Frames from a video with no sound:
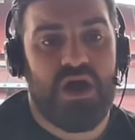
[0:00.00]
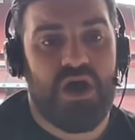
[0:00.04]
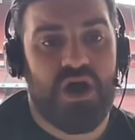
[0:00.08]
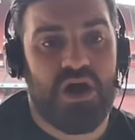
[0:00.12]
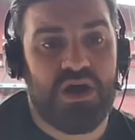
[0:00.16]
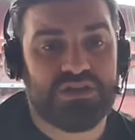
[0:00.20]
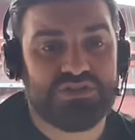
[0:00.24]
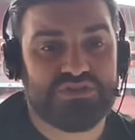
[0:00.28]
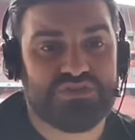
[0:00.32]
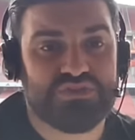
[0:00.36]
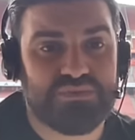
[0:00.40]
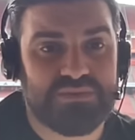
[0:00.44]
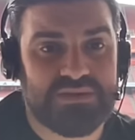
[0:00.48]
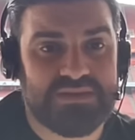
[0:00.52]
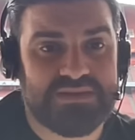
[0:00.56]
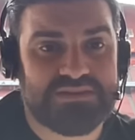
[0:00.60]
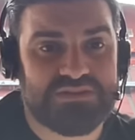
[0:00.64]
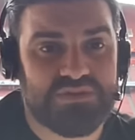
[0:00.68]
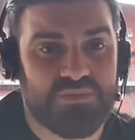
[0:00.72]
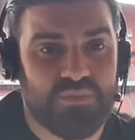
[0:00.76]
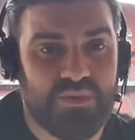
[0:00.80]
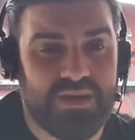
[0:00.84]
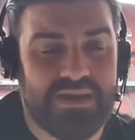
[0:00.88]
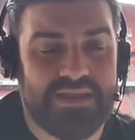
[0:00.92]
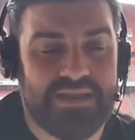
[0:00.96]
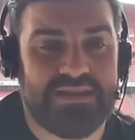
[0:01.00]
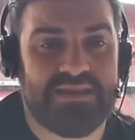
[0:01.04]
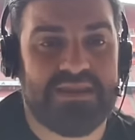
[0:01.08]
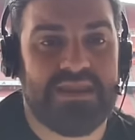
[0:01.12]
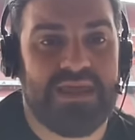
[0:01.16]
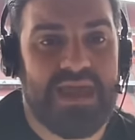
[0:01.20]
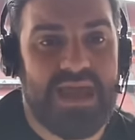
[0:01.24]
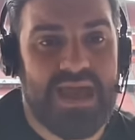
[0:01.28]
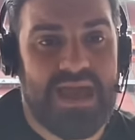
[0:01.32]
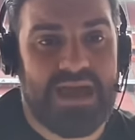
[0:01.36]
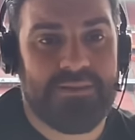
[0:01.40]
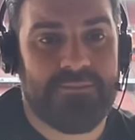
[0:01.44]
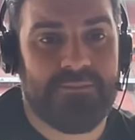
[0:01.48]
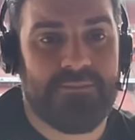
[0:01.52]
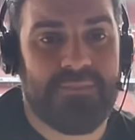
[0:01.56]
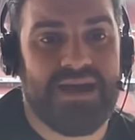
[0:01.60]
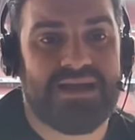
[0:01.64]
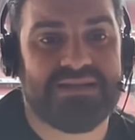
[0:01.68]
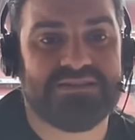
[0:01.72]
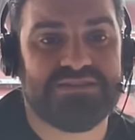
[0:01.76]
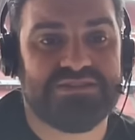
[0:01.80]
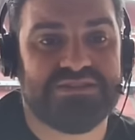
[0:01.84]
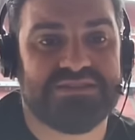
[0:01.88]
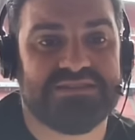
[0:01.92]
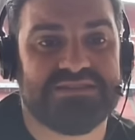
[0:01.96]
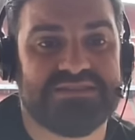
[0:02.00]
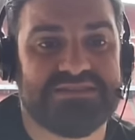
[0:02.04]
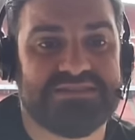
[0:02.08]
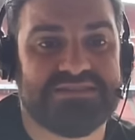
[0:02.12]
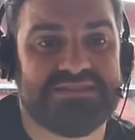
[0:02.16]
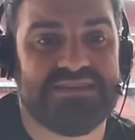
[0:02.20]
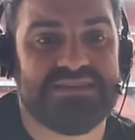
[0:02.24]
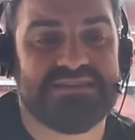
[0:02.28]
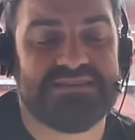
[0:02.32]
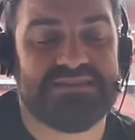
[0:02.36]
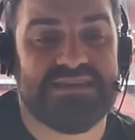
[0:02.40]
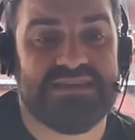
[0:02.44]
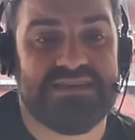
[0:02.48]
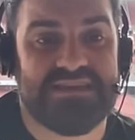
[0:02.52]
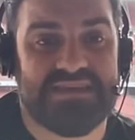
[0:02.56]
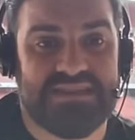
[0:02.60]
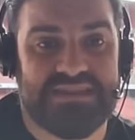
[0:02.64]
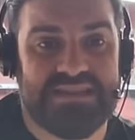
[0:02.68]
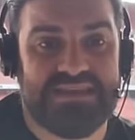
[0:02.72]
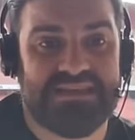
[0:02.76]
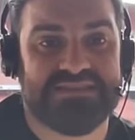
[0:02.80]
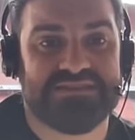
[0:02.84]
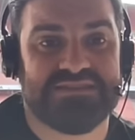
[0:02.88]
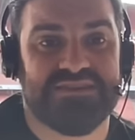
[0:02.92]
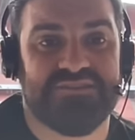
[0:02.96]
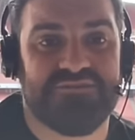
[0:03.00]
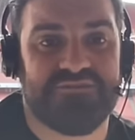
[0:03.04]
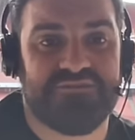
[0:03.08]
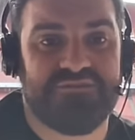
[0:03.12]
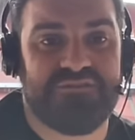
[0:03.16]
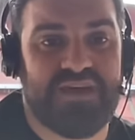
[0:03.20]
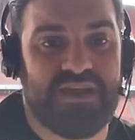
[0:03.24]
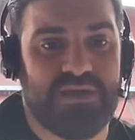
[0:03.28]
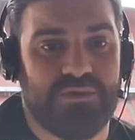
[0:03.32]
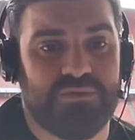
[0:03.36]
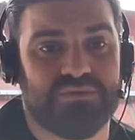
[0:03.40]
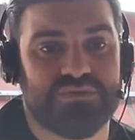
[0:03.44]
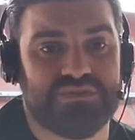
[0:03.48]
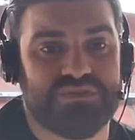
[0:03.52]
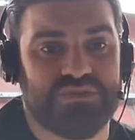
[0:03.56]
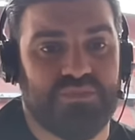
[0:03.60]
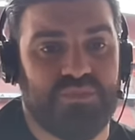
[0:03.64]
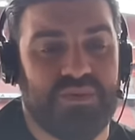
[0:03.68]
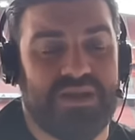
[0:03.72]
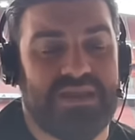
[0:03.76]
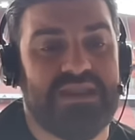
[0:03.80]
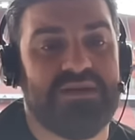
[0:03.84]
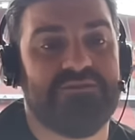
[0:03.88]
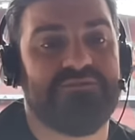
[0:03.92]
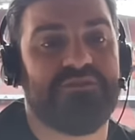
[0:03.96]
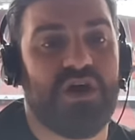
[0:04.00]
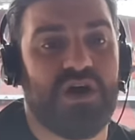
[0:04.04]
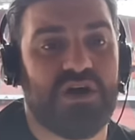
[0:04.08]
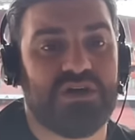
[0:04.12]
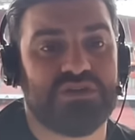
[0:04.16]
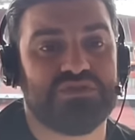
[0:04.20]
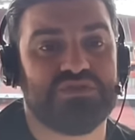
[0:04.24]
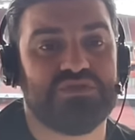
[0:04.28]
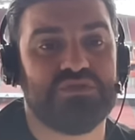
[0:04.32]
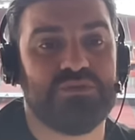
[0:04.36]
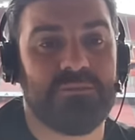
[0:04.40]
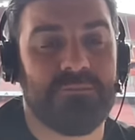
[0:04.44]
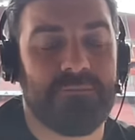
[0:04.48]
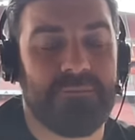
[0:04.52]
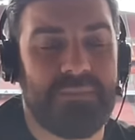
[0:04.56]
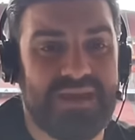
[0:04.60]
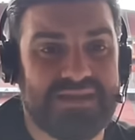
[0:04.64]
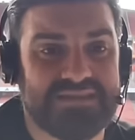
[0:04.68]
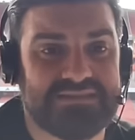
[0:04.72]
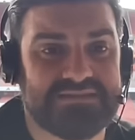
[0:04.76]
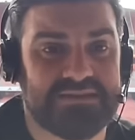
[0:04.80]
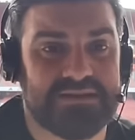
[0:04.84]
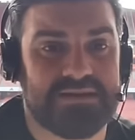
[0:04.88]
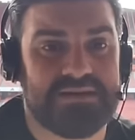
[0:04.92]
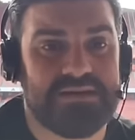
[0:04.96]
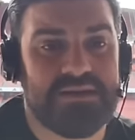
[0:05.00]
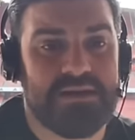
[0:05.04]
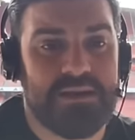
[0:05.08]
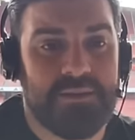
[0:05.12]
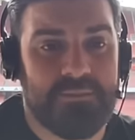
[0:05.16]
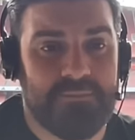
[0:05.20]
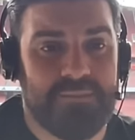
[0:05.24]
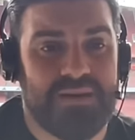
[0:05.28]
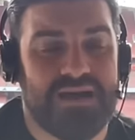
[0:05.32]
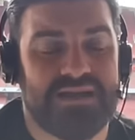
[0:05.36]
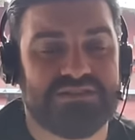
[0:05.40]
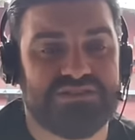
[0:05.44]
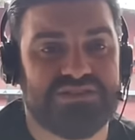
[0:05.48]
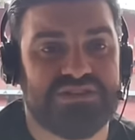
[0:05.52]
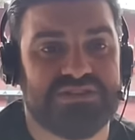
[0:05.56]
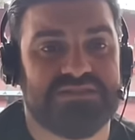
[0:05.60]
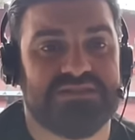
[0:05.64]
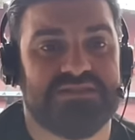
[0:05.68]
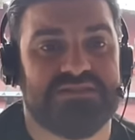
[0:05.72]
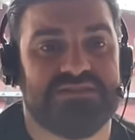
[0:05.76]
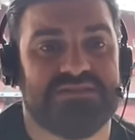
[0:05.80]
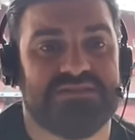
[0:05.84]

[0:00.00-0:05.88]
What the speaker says: Arsenal need to win and Manchester City need to fail to win. If Arsenal better Manchester